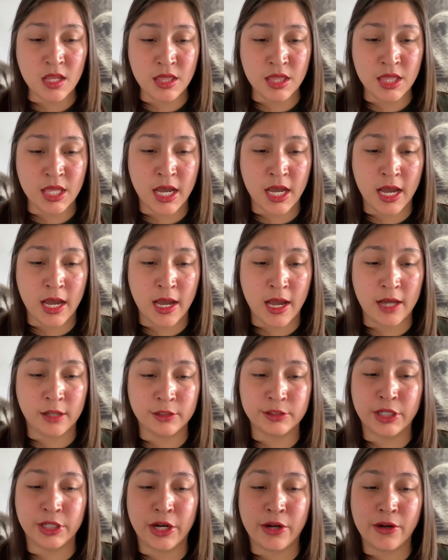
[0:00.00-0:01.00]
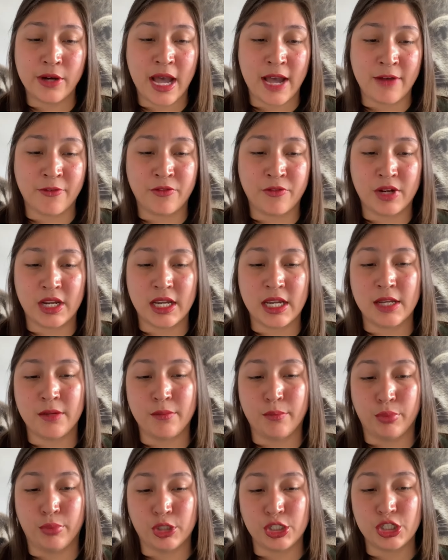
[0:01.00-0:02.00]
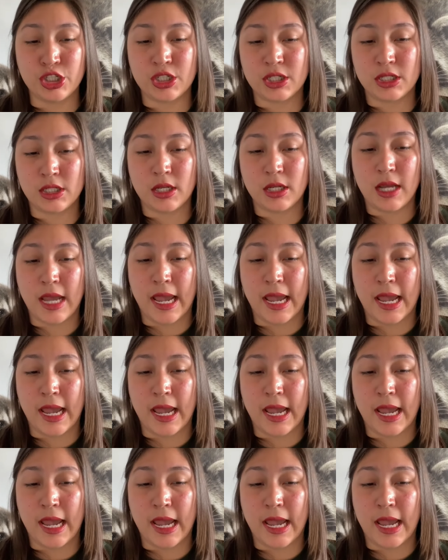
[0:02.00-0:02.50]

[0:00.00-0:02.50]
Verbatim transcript: The adult African bush